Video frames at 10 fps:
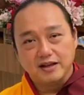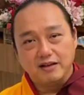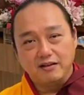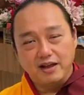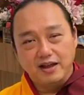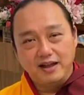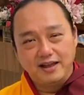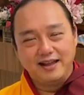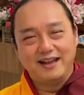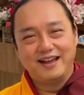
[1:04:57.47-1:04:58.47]
Okay?
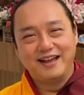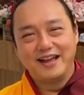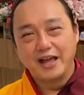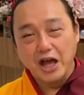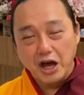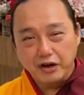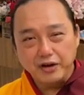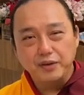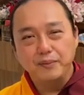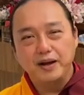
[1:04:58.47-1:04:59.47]
A
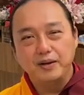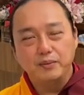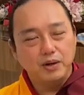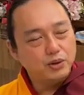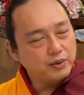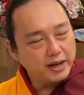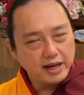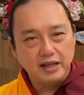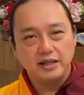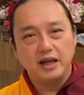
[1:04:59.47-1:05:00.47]
real one will do
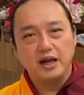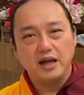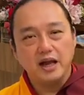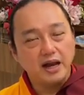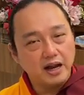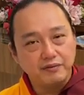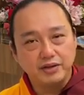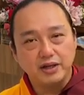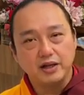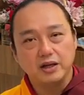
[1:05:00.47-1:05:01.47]
anything and
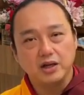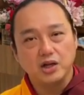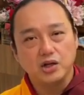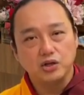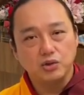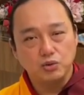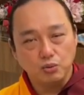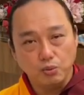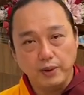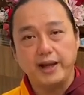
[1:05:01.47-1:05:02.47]
everything to
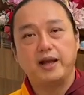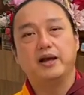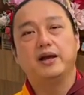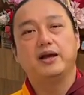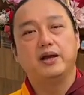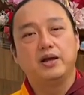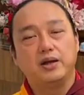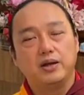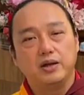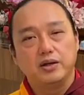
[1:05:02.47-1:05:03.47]
wake
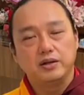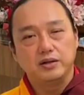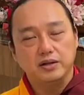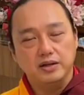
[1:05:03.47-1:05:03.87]
the